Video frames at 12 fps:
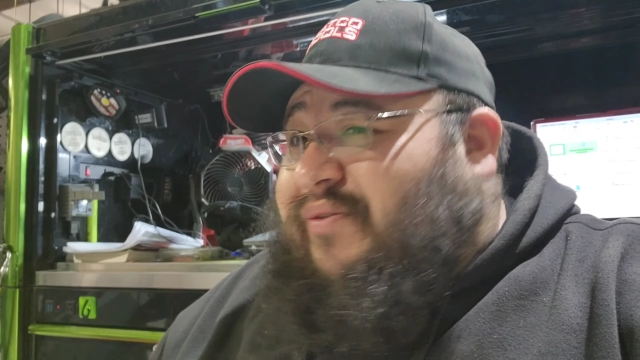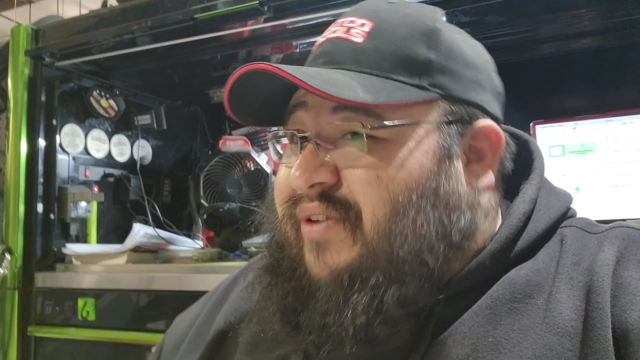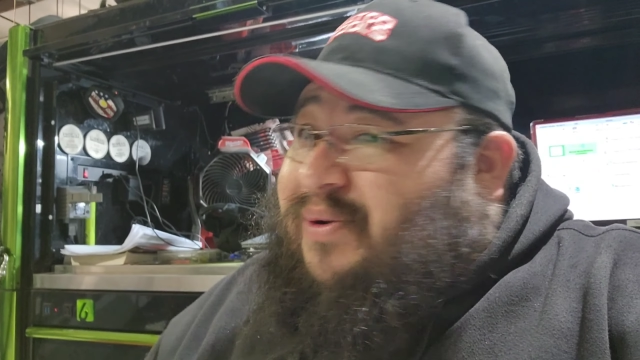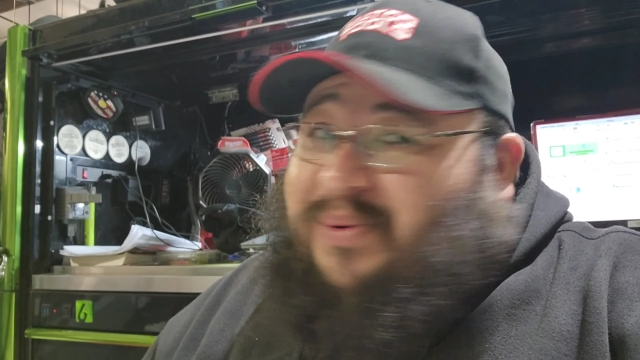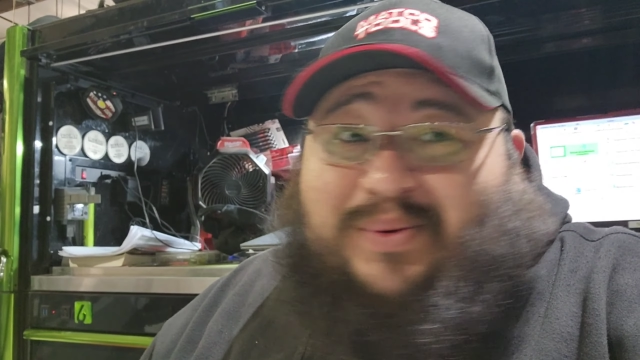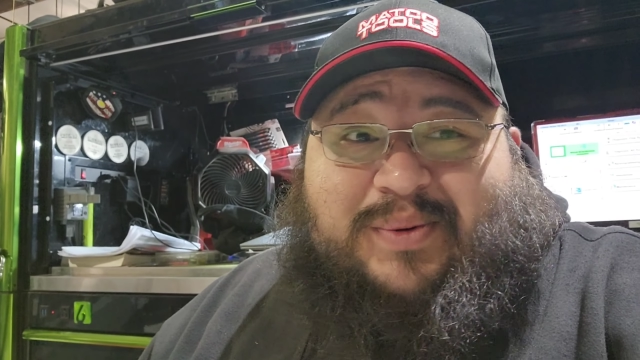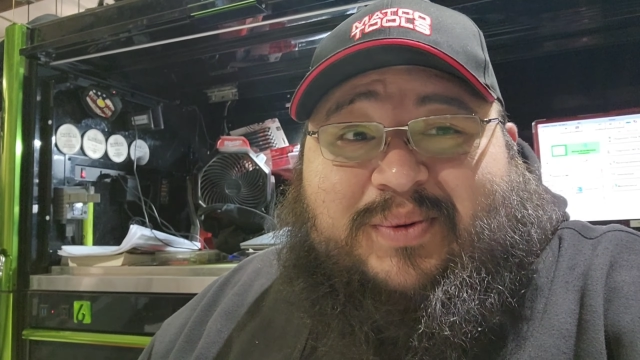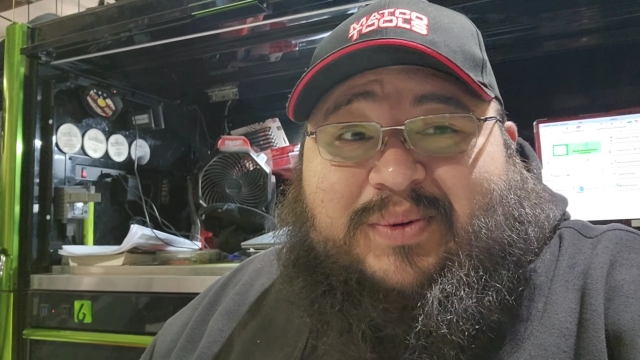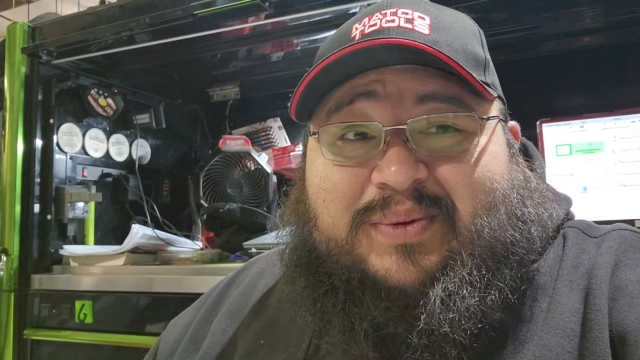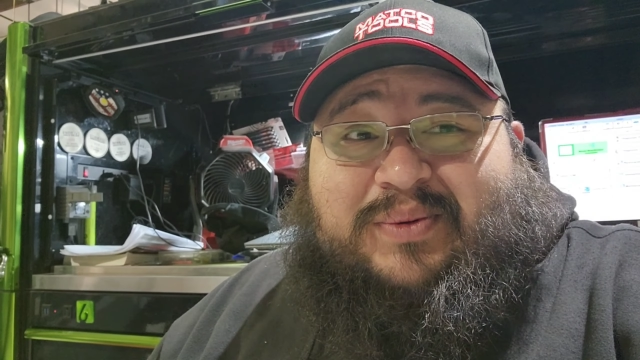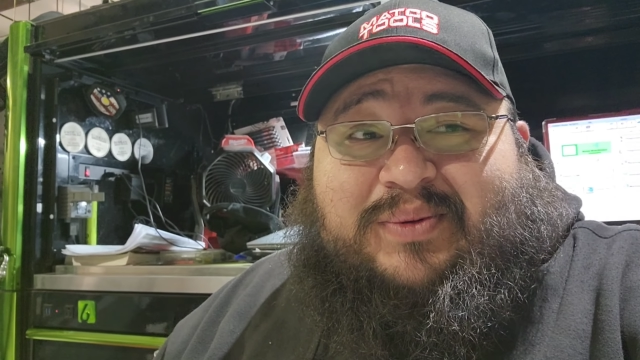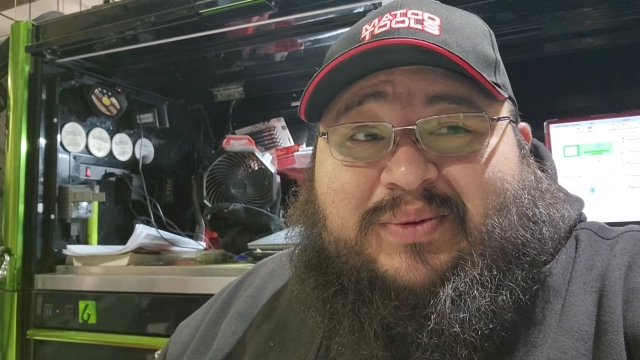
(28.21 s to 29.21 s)
review
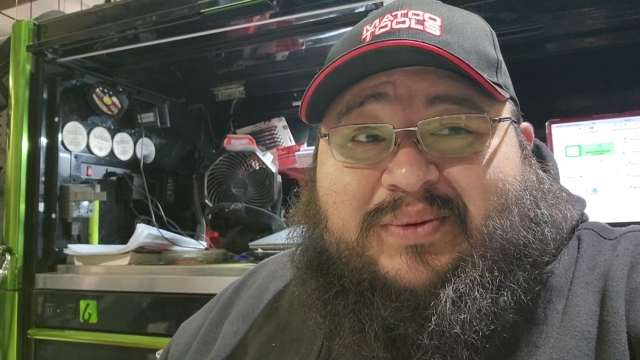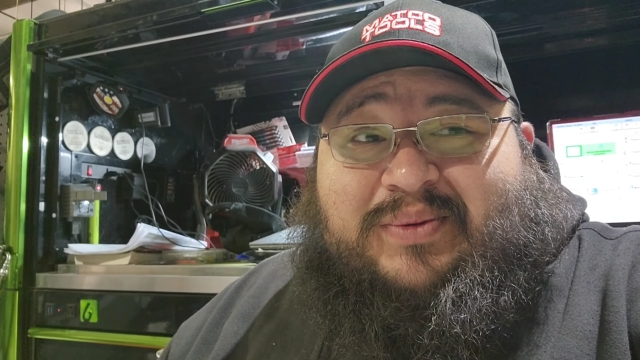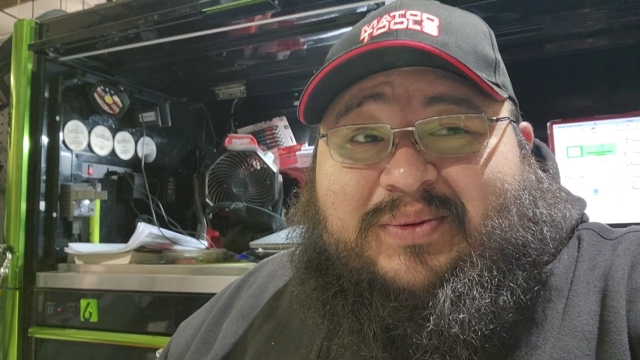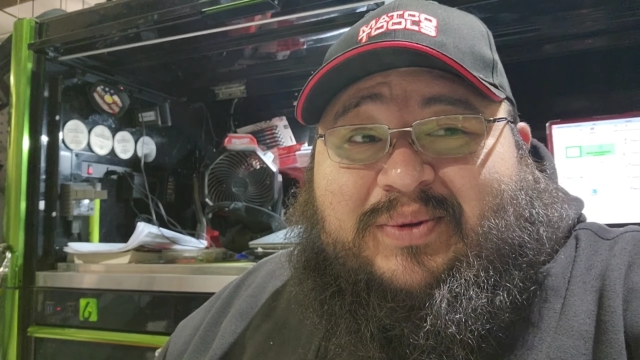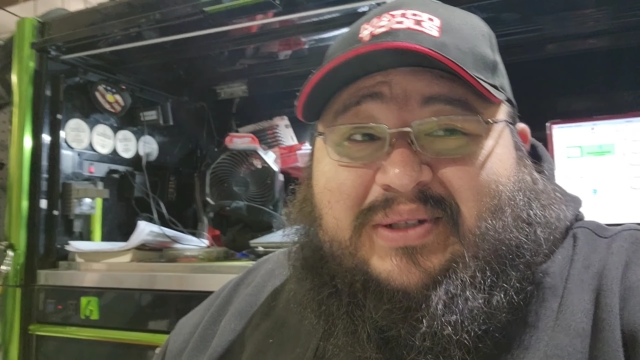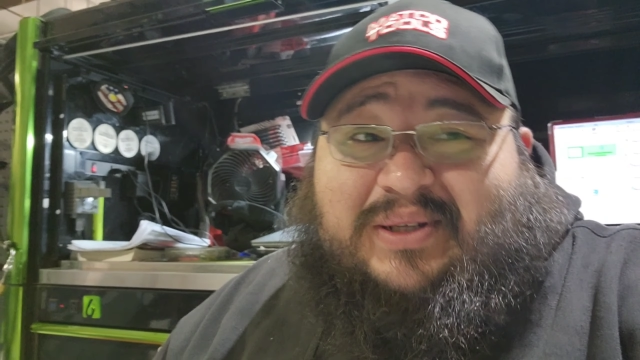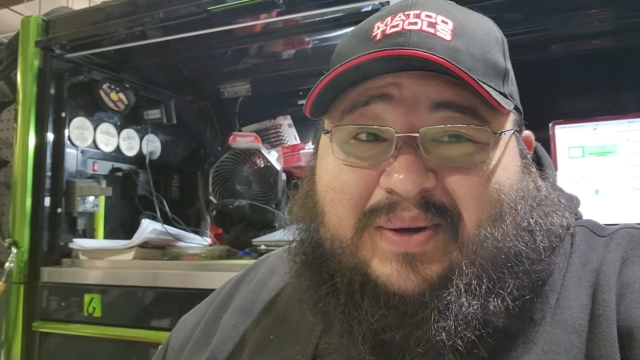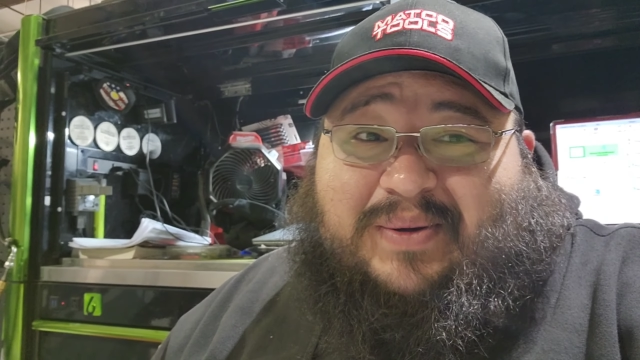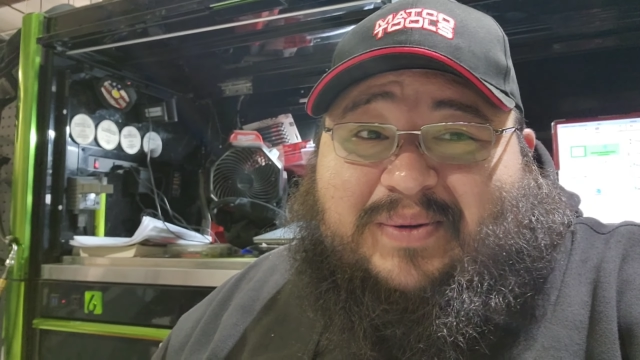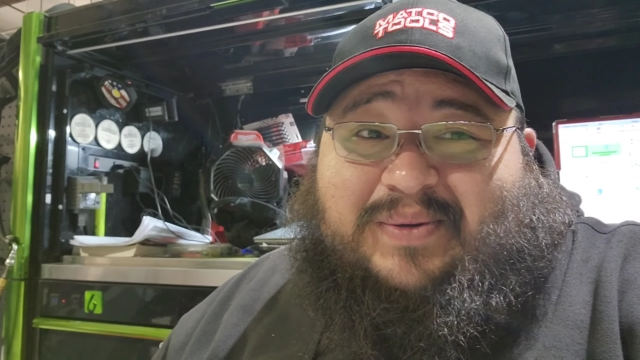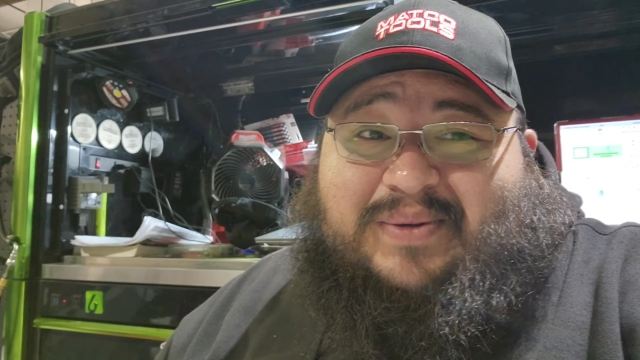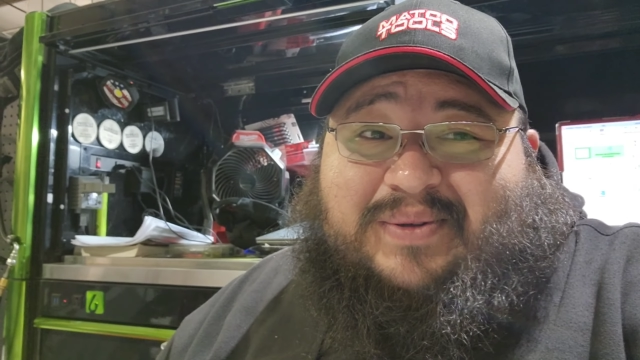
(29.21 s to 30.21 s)
or
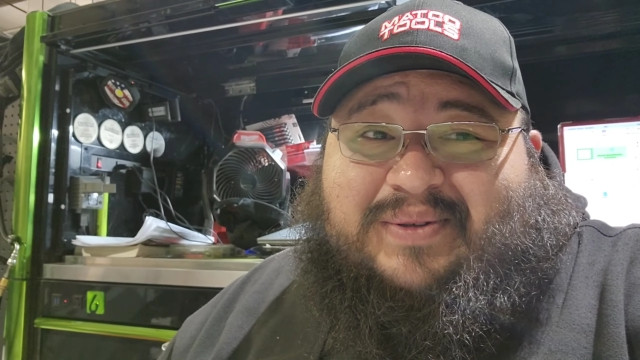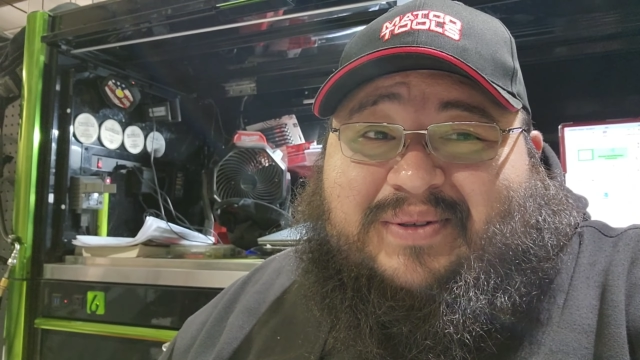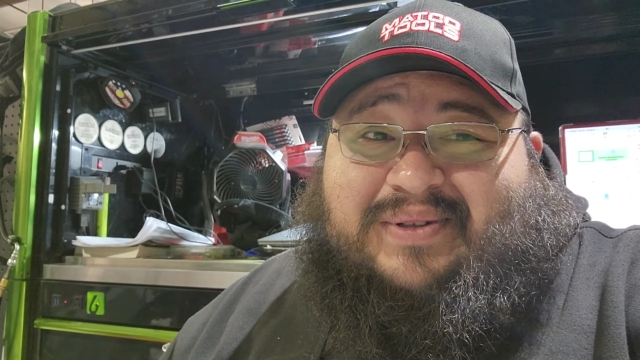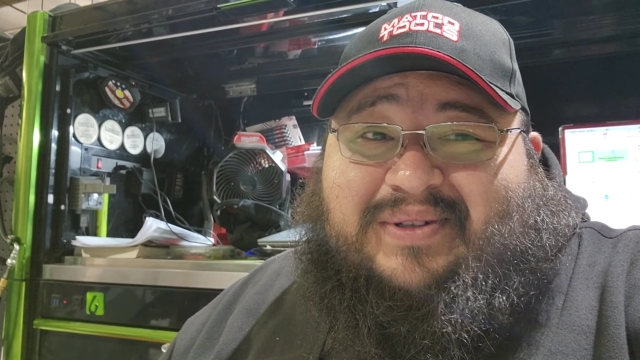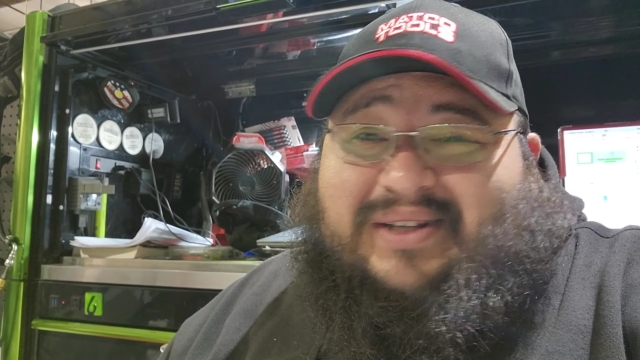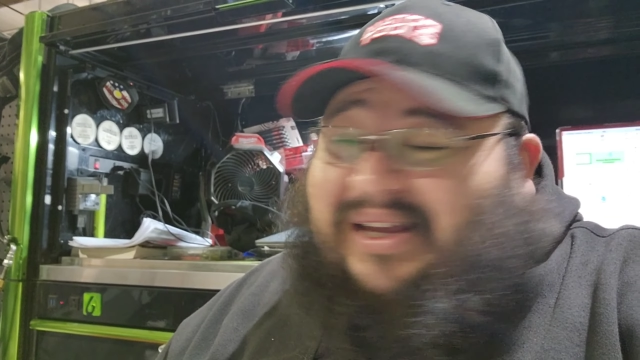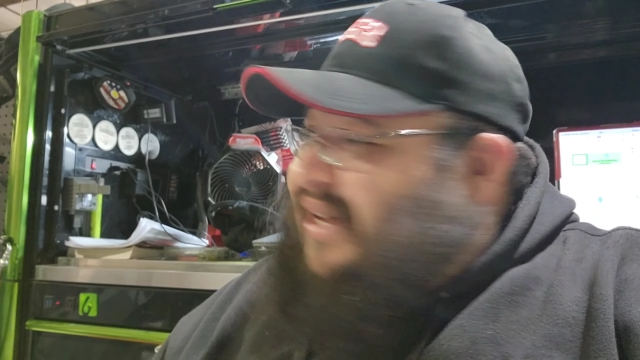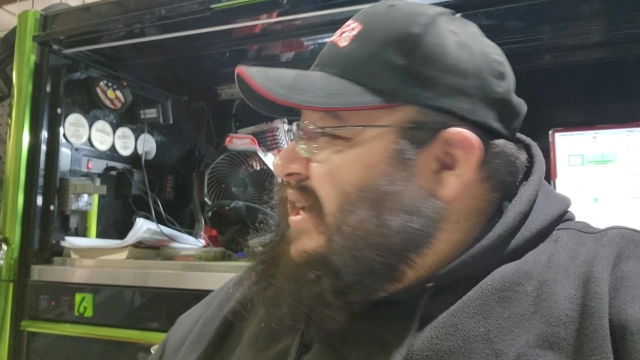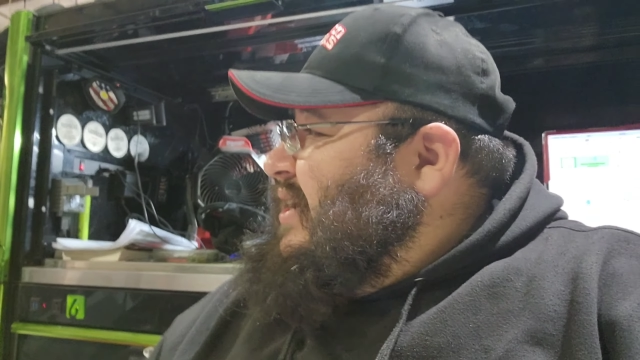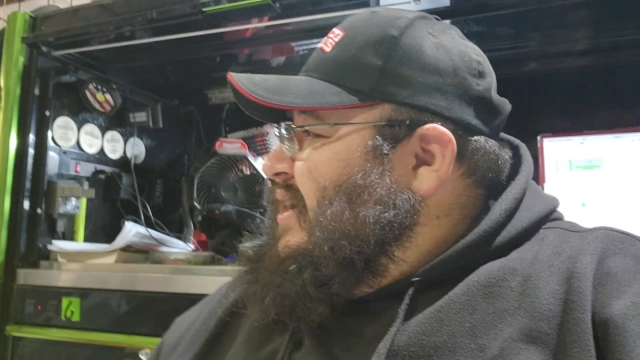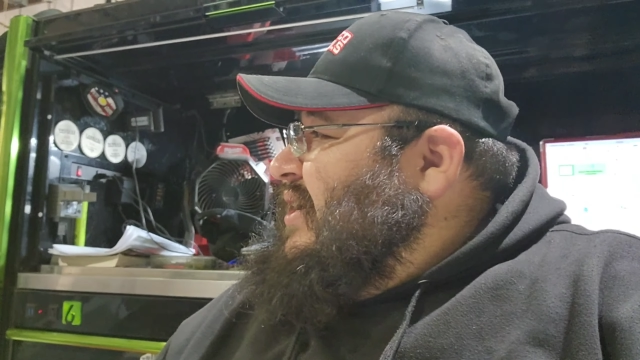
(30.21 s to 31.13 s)
so. Yeah.